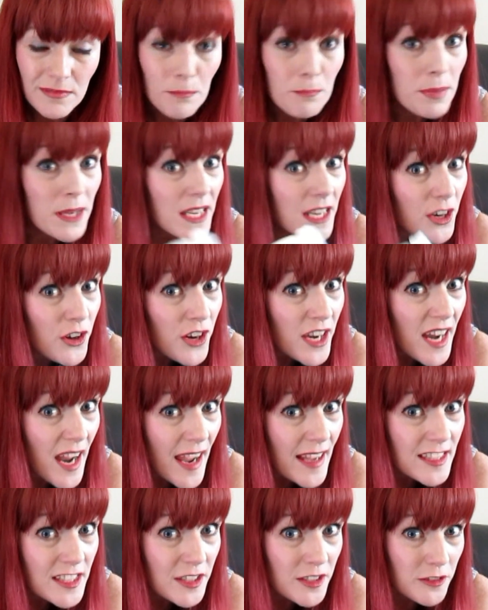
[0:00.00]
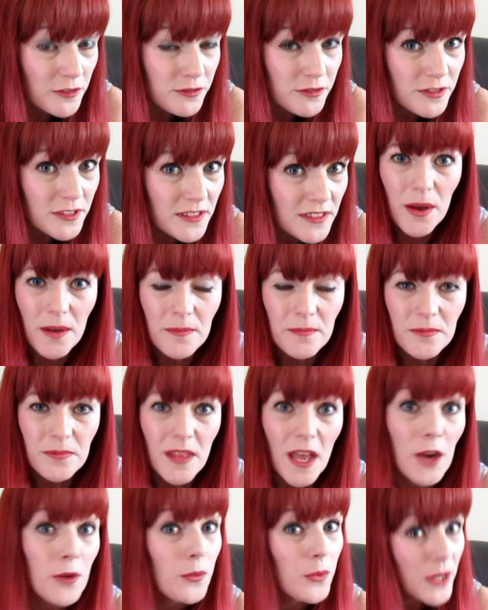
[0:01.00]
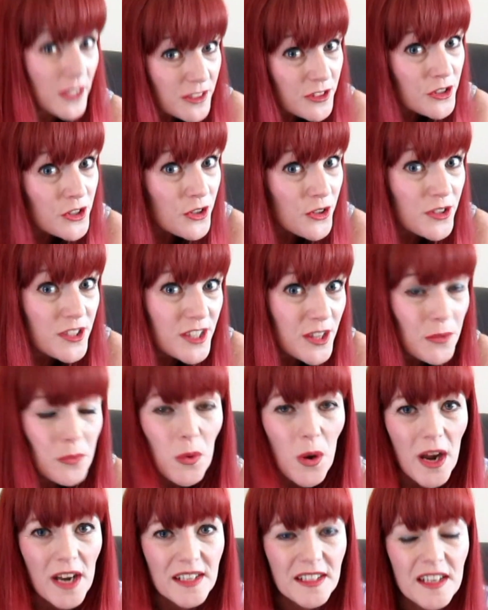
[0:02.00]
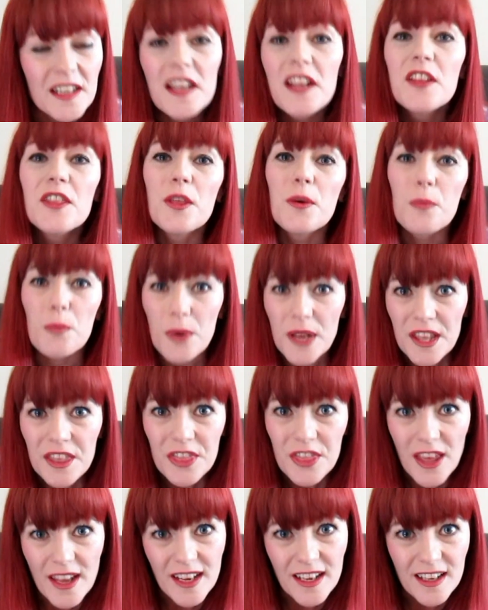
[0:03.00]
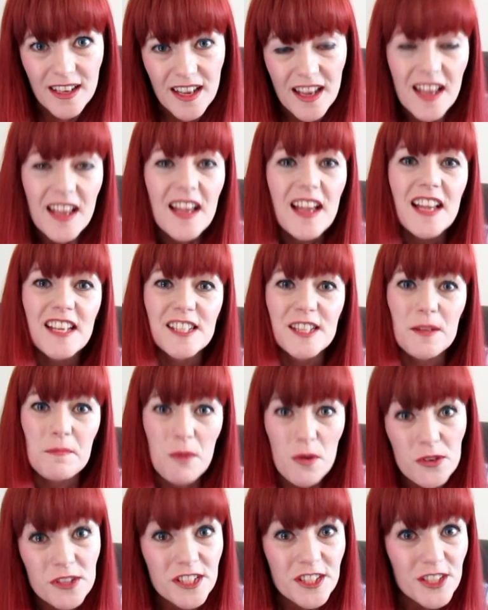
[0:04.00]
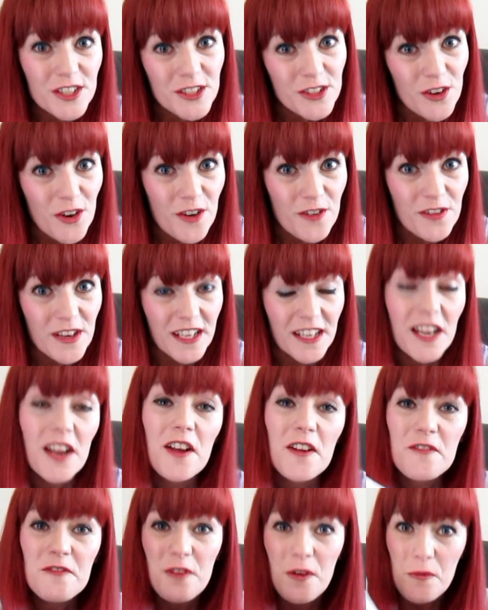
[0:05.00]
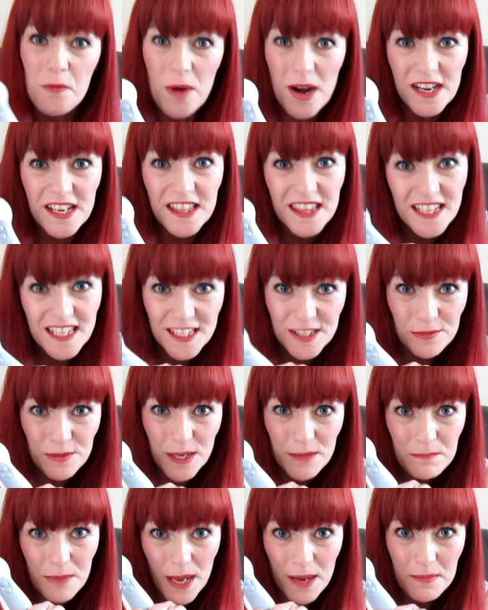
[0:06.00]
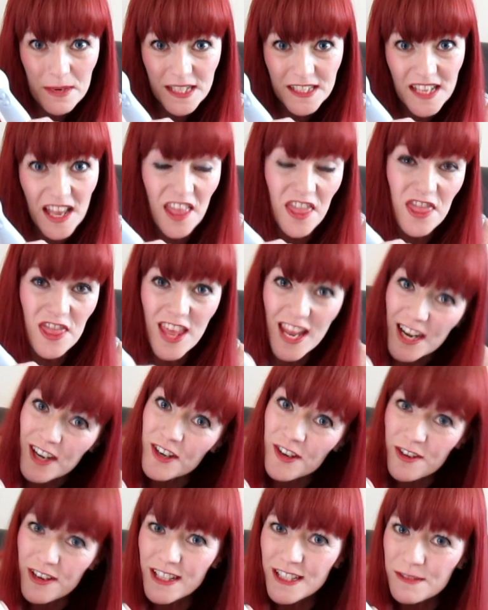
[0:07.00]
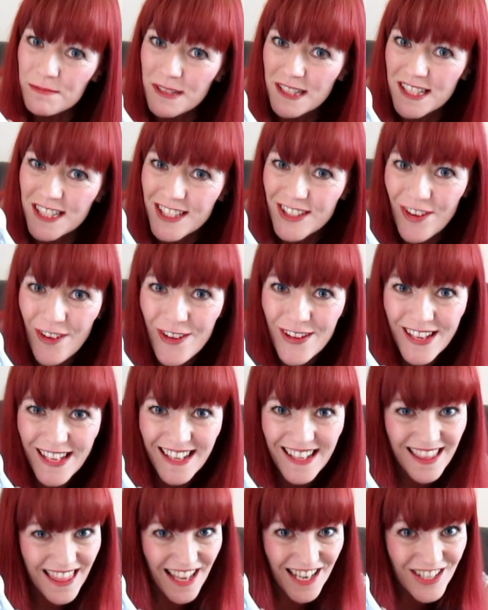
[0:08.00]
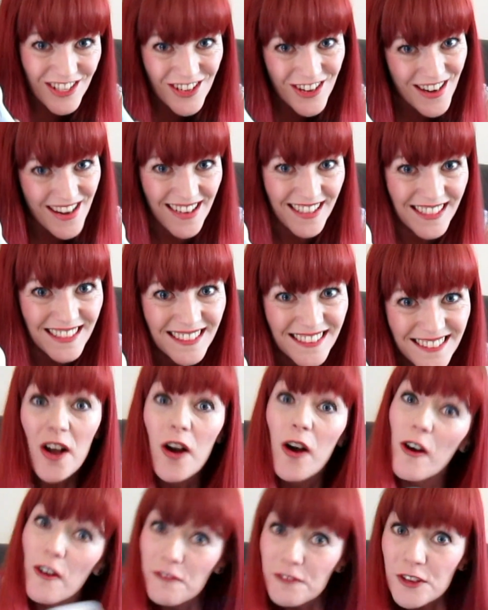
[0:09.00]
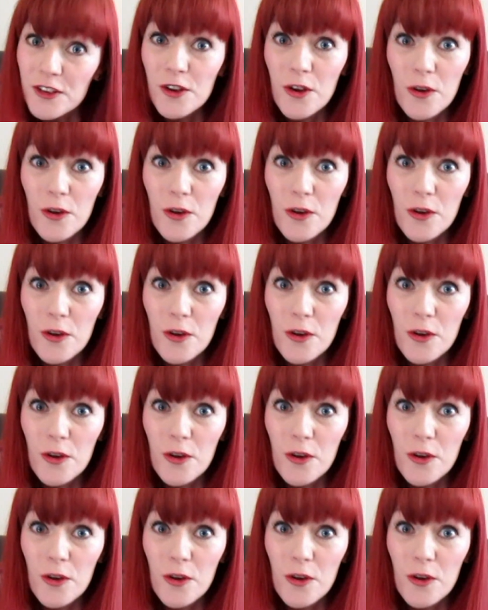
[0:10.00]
Be creative and we'll choose the one that we think is the most deserving for one of these wee babies in their Christmas stocking this year. Off you